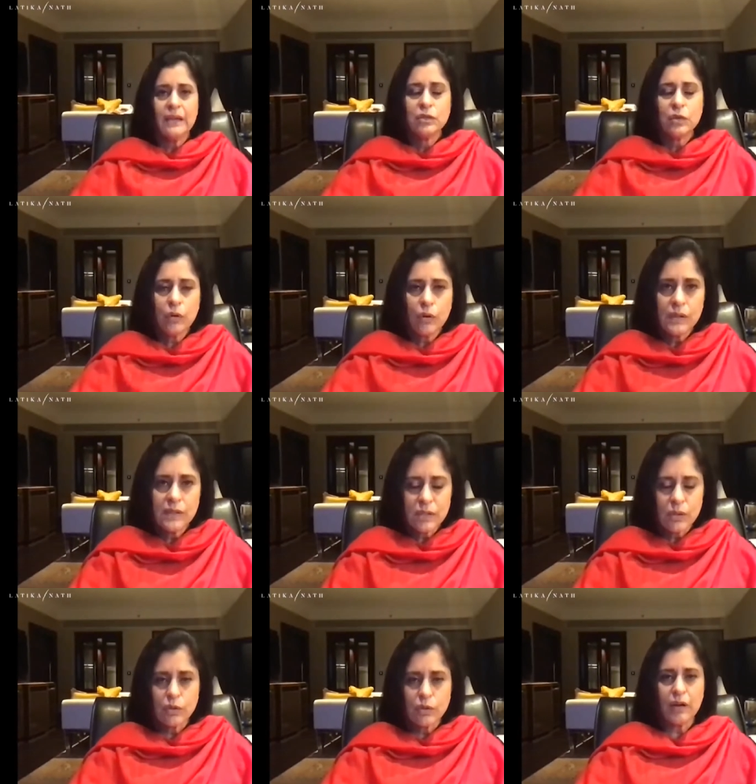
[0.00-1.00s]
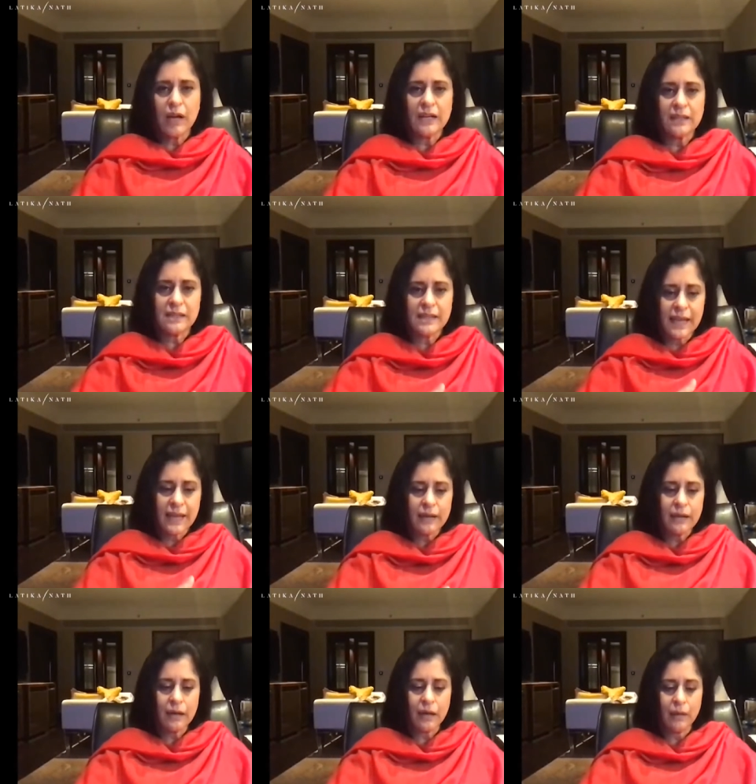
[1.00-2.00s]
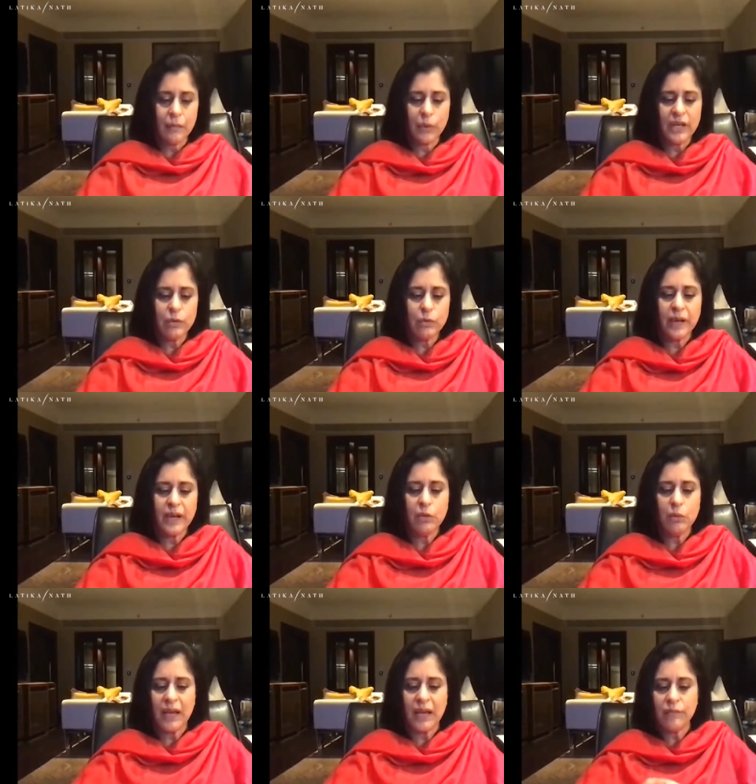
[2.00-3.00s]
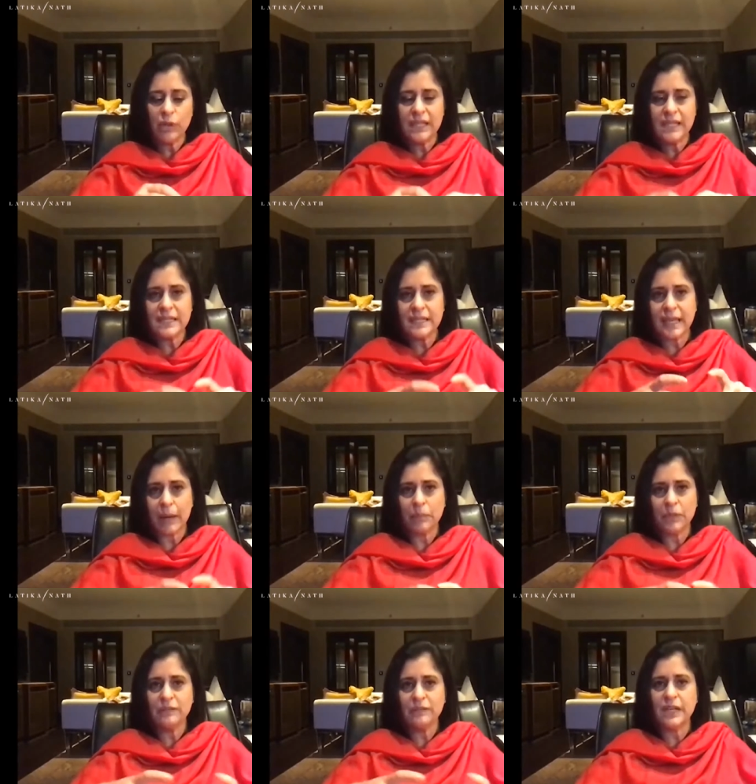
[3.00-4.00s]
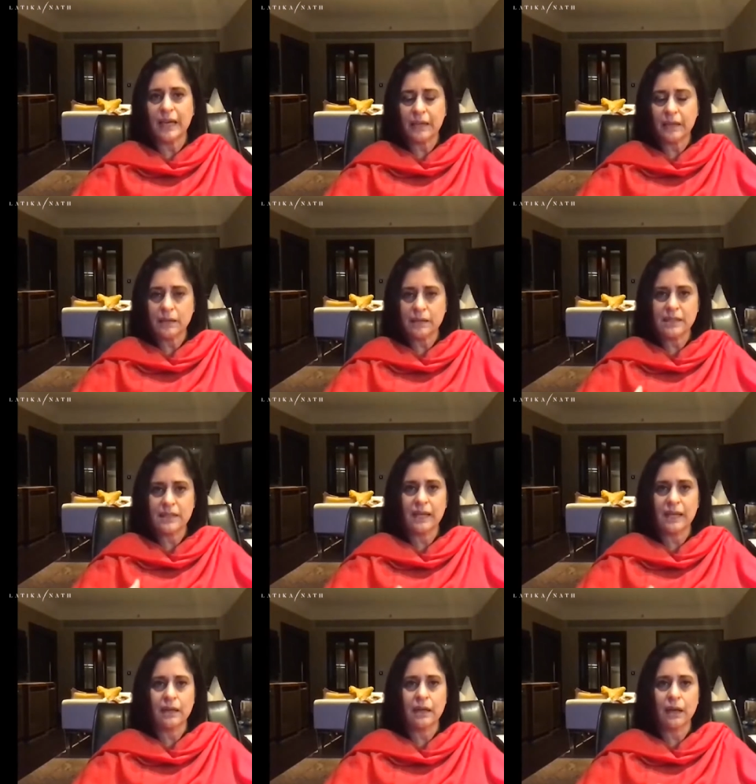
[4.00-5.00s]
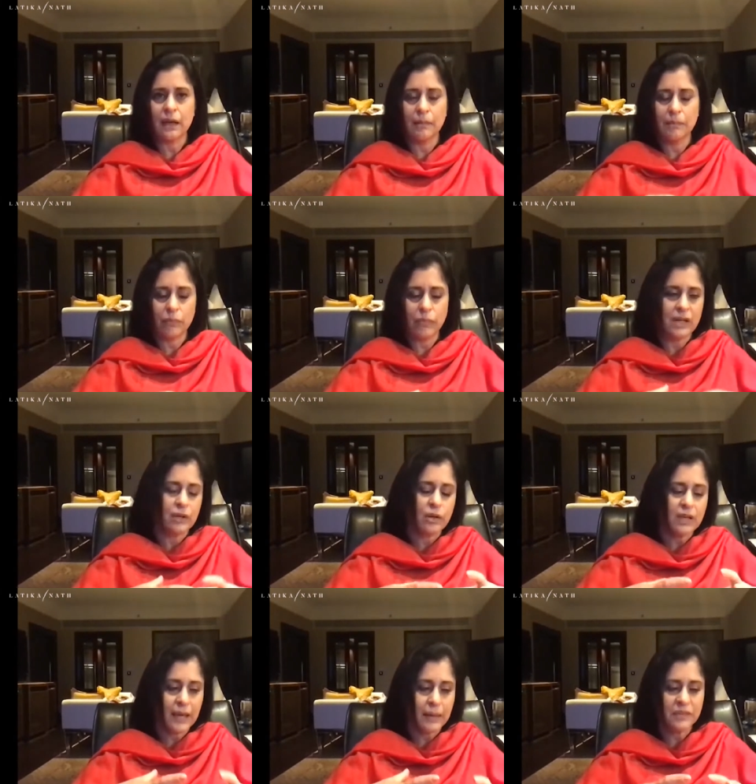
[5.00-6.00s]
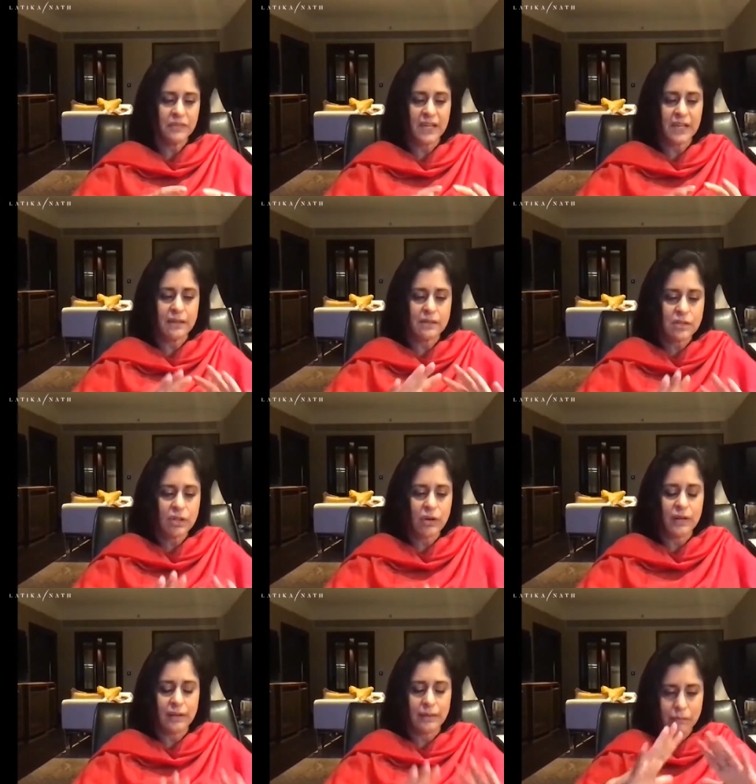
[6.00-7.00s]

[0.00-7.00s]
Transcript: so also to understand um, when you when you have all these captive tigers that um, well not captive tigers sorry